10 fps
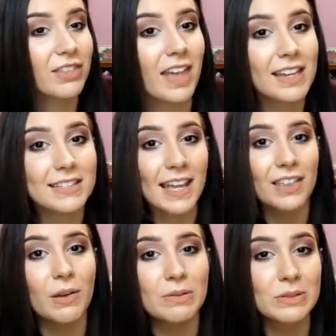they say
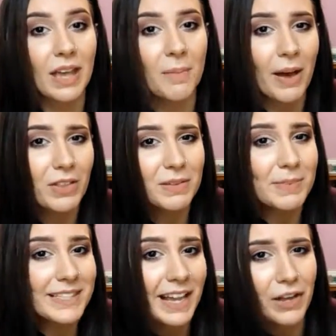those about
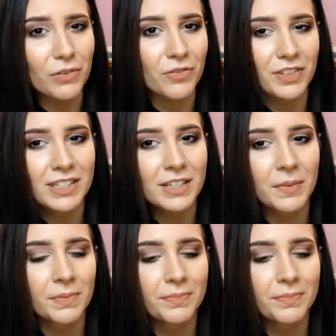themselves.